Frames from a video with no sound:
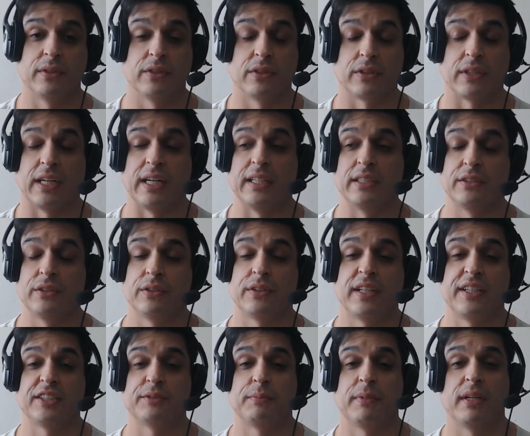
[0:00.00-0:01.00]
Look, I do
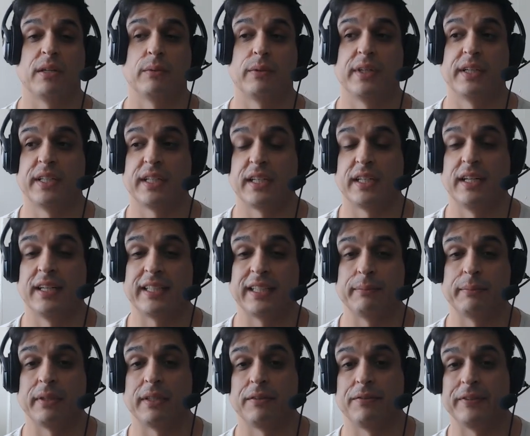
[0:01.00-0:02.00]
things my way, and I get
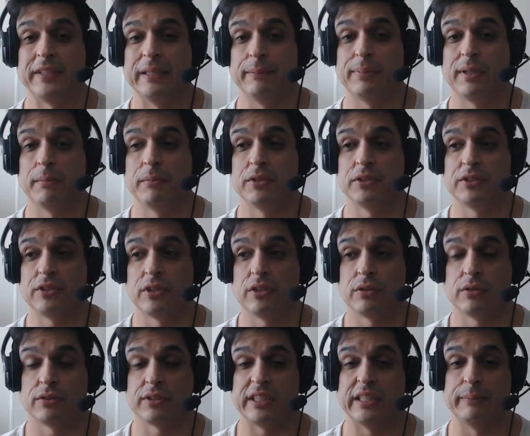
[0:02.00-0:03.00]
my feet pumice
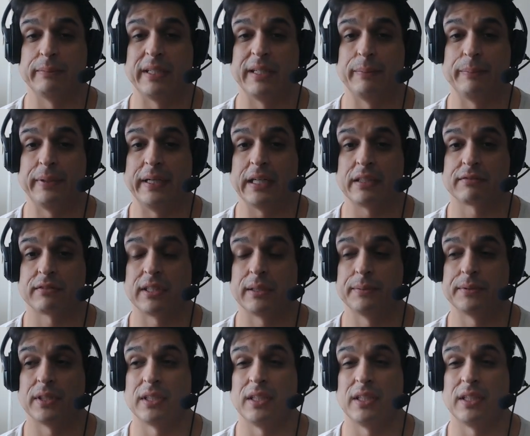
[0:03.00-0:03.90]
stoned and my back rubbed